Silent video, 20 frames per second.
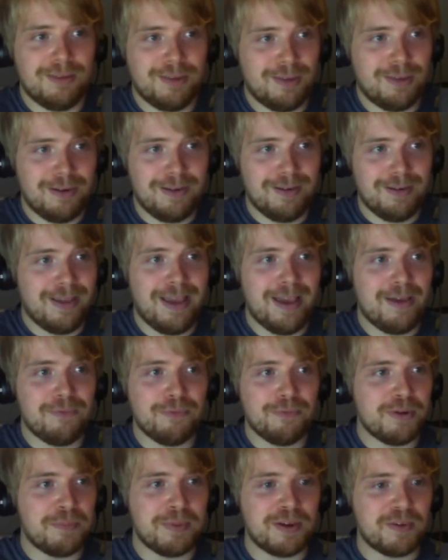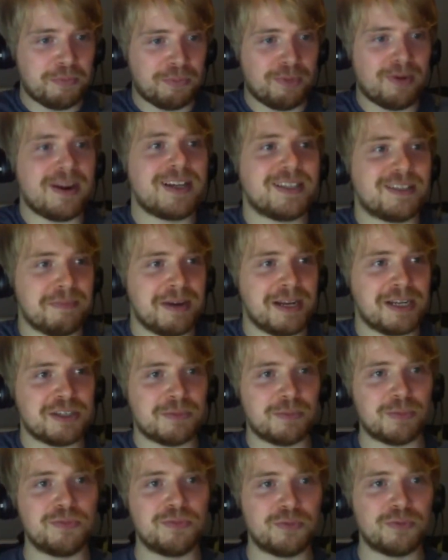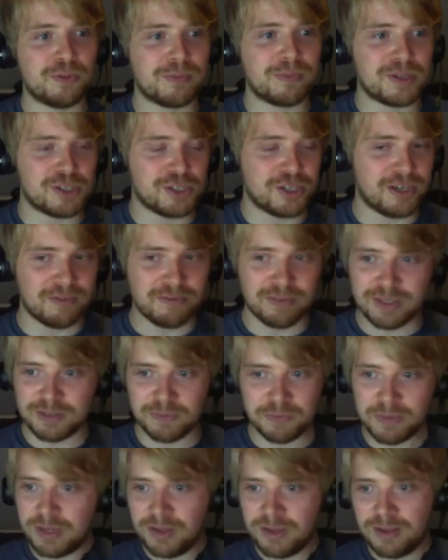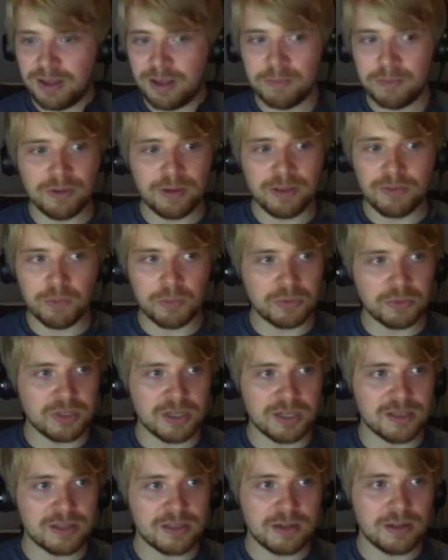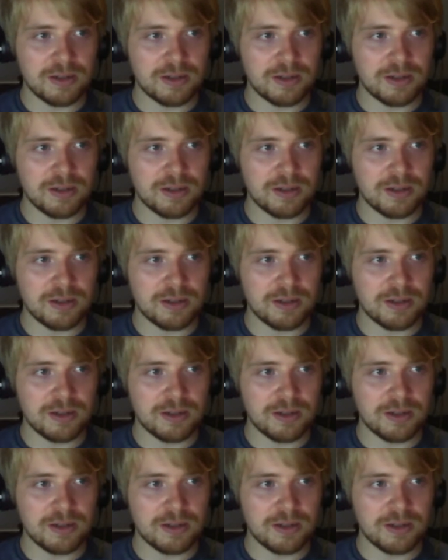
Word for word: than every bit of praise imaginable for him this year. I think it's unbelievable season.